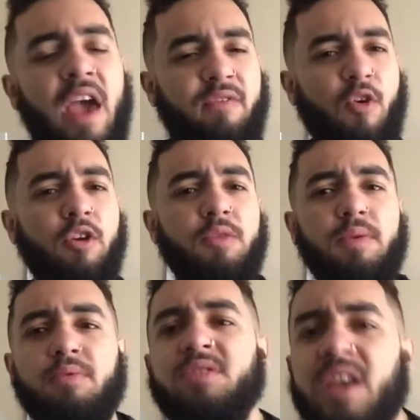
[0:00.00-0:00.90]
And for all you
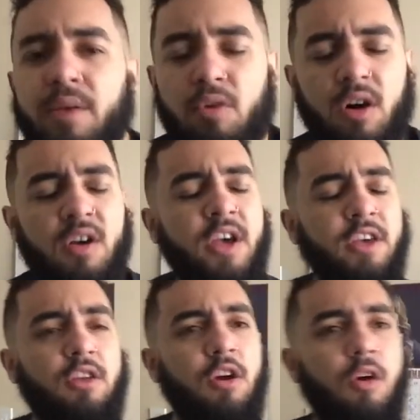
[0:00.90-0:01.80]
people saying, well,
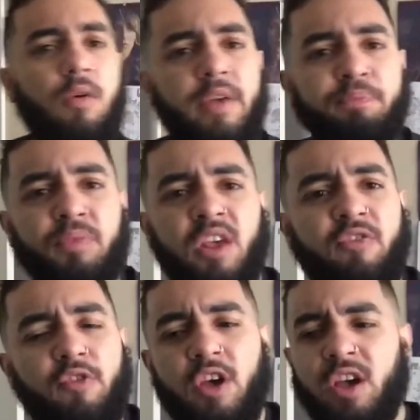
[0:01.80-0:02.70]

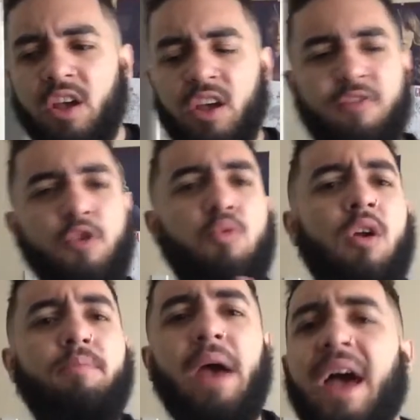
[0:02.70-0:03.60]
if you
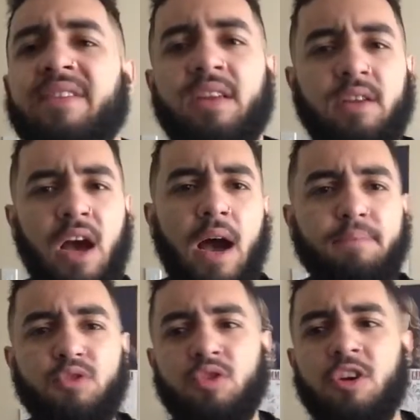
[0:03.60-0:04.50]
weren't bad, then
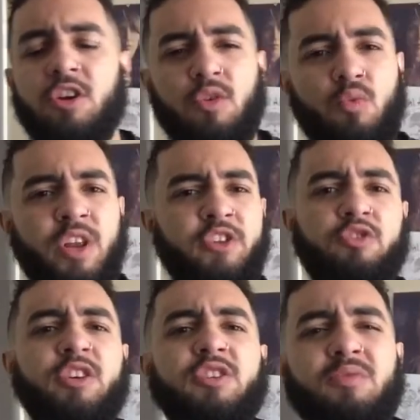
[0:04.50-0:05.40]
cops wouldn't
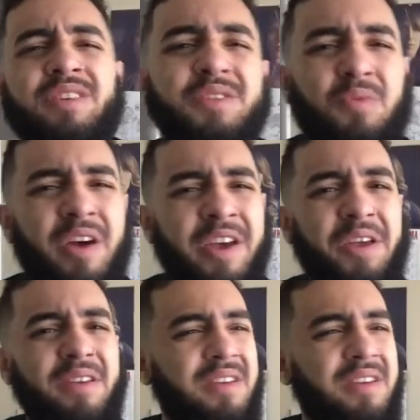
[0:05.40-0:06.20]
treat you this way.